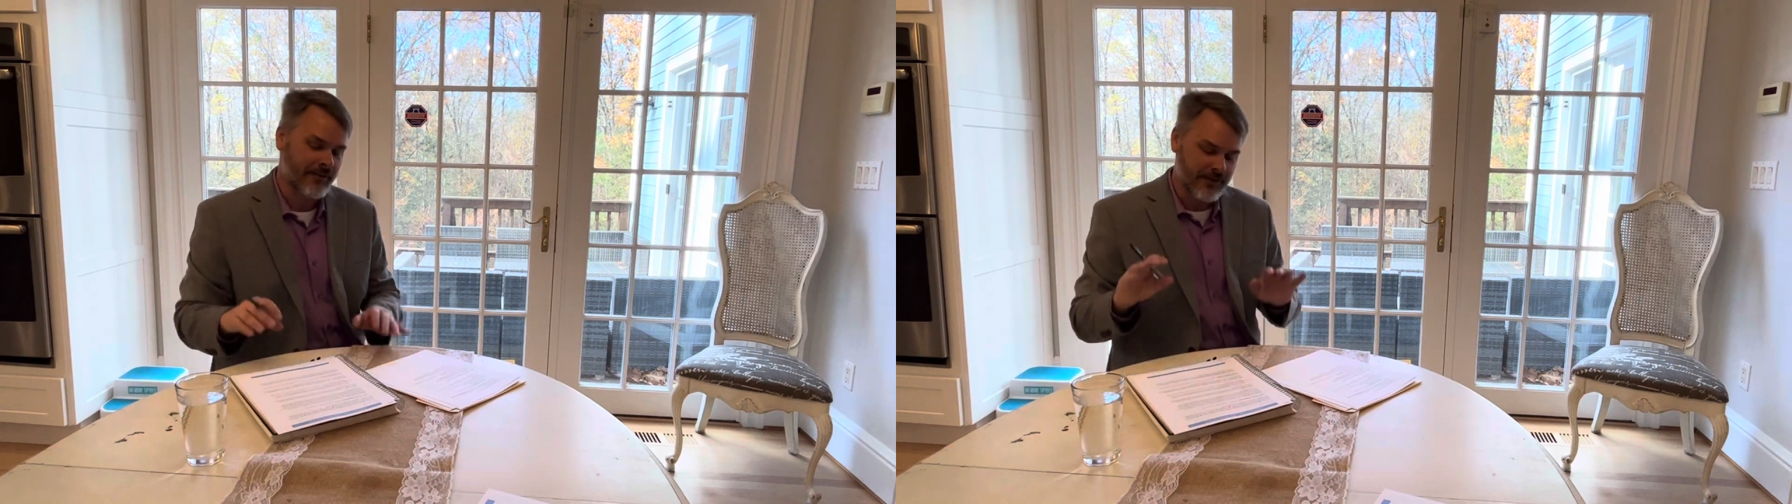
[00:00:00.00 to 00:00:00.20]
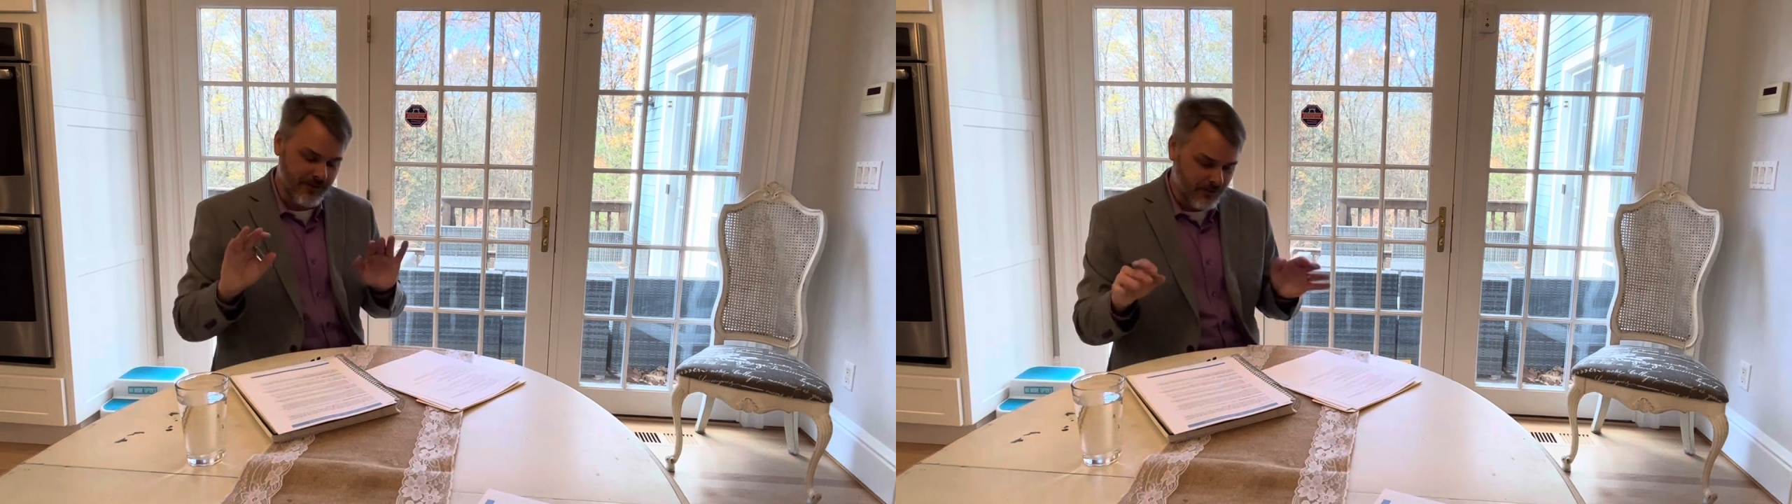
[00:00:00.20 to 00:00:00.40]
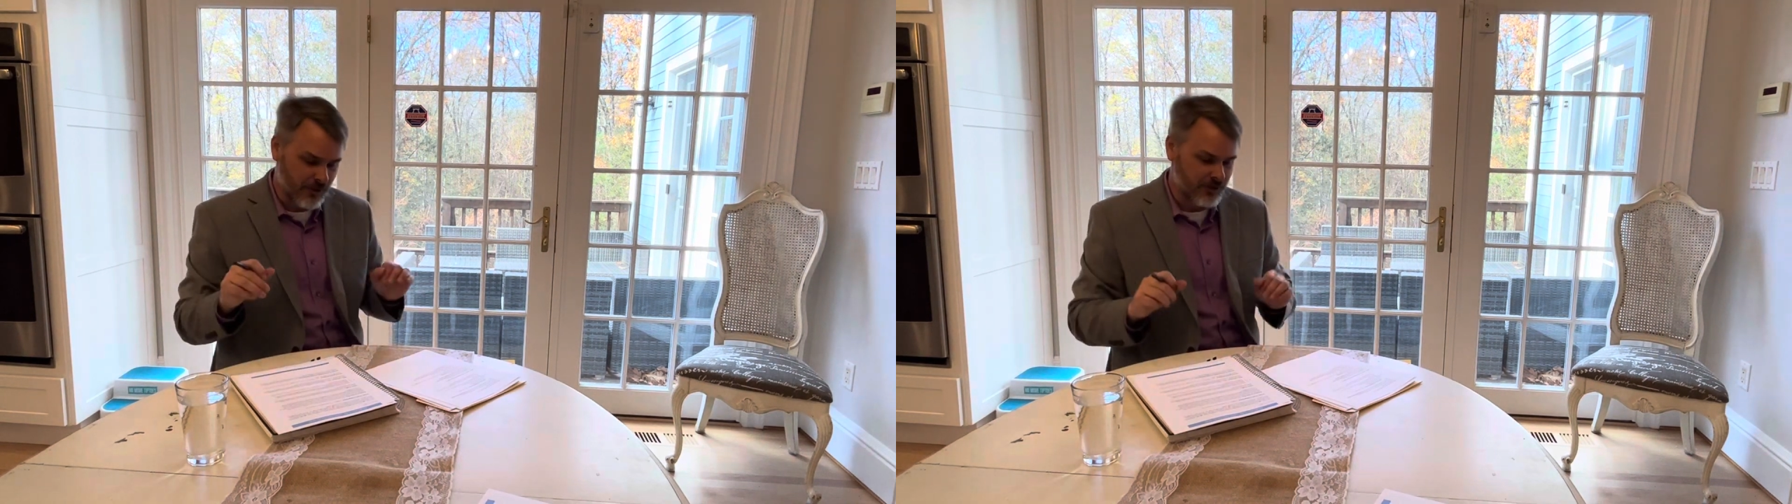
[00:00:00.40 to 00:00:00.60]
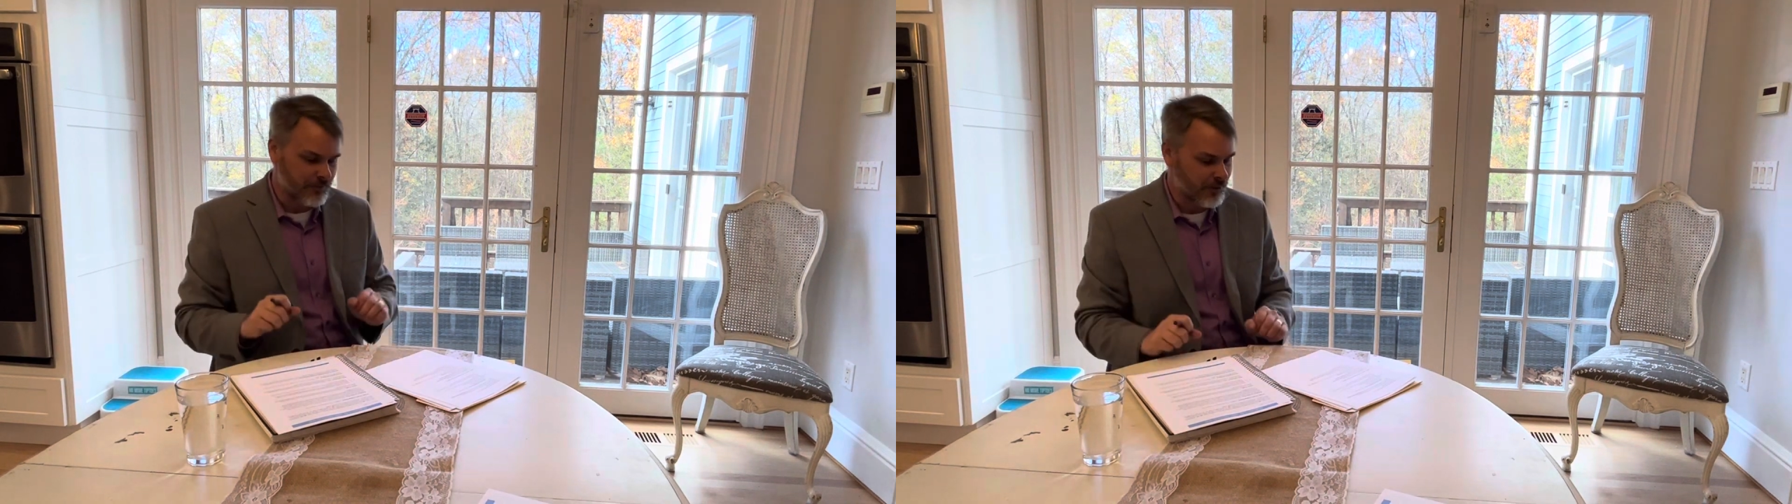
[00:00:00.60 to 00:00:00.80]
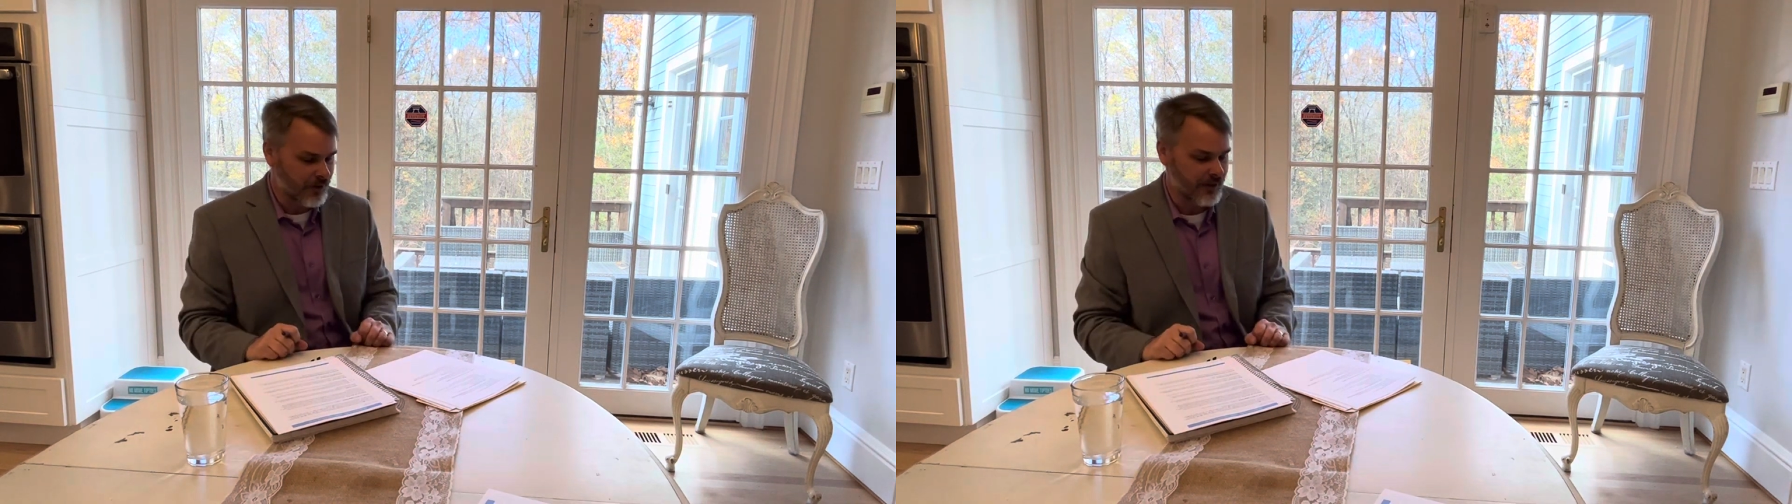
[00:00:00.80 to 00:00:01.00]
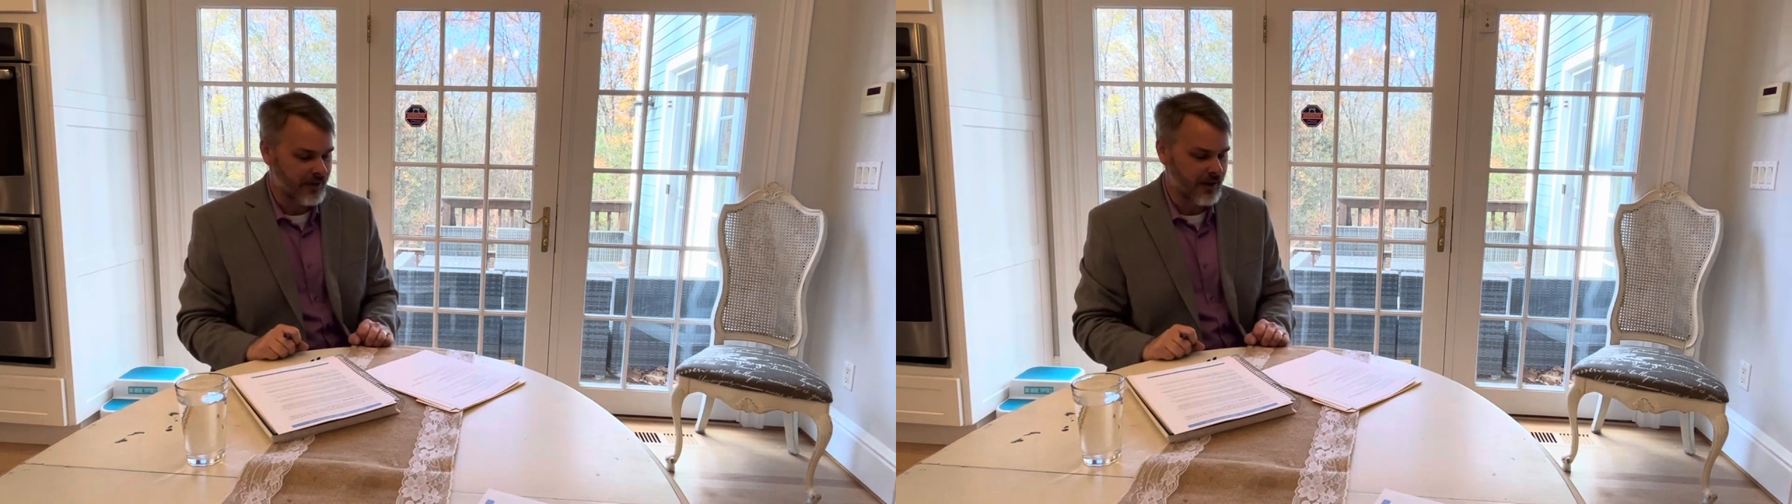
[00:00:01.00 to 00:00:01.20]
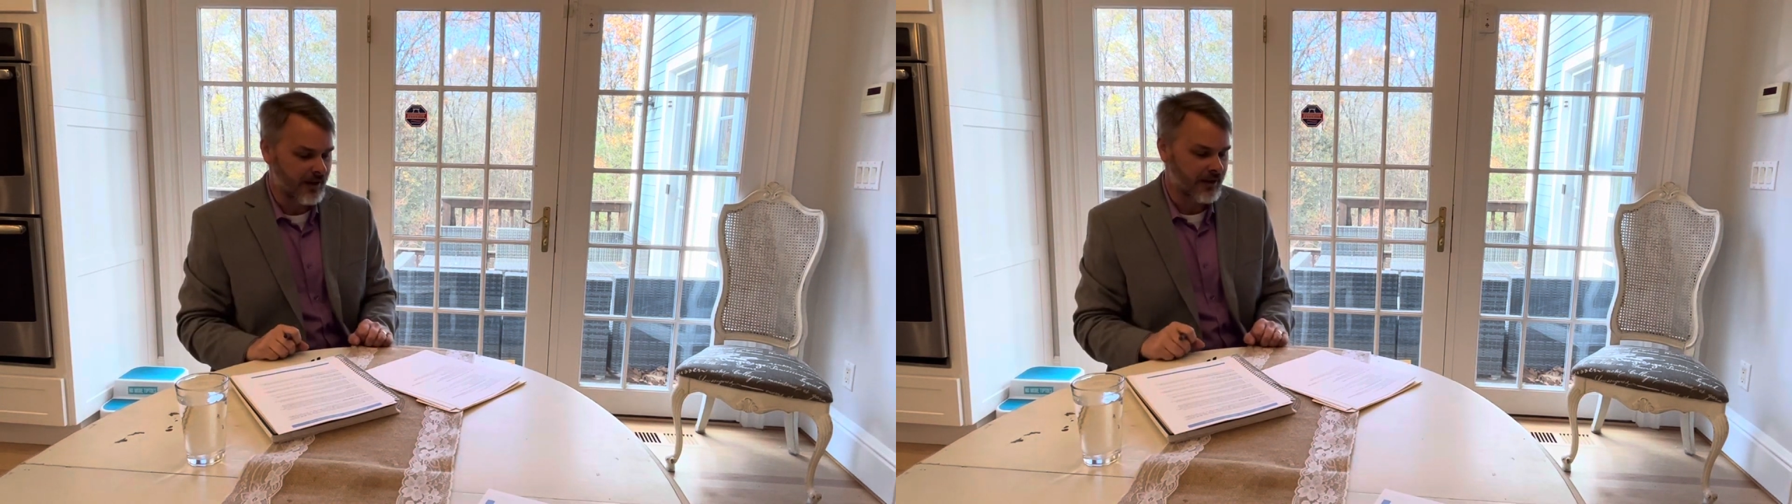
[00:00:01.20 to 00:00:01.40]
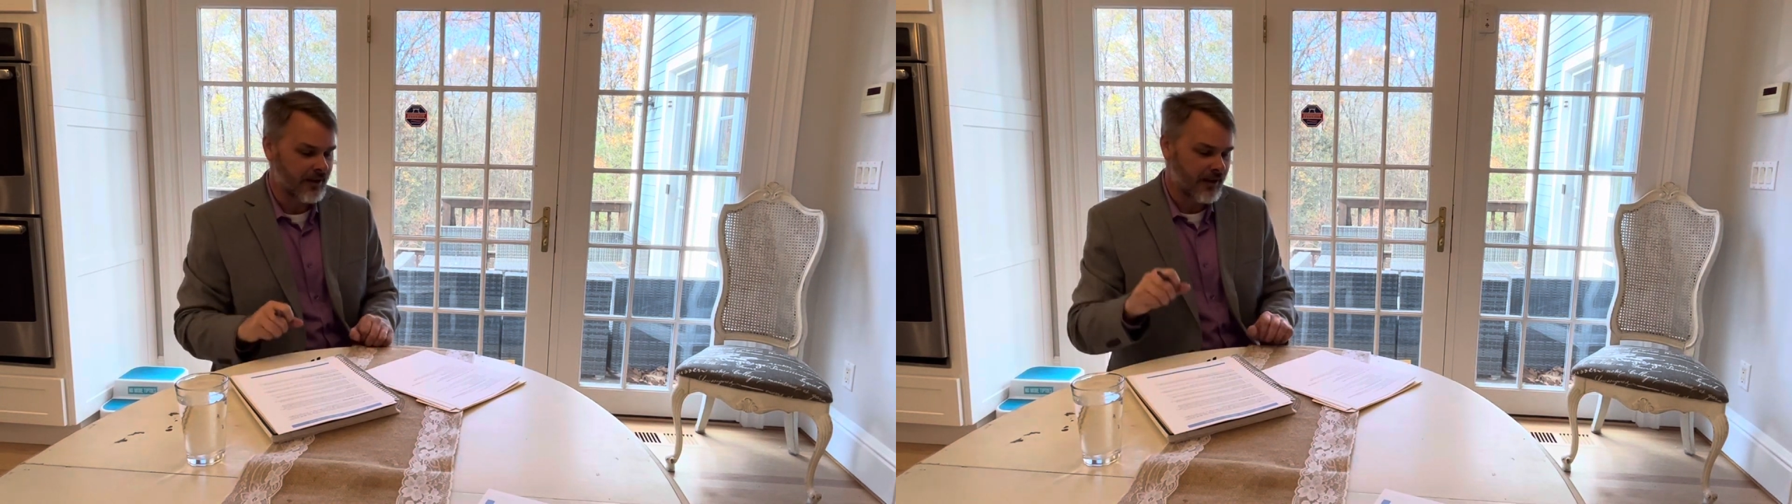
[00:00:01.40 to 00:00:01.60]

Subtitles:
this is the most important thing.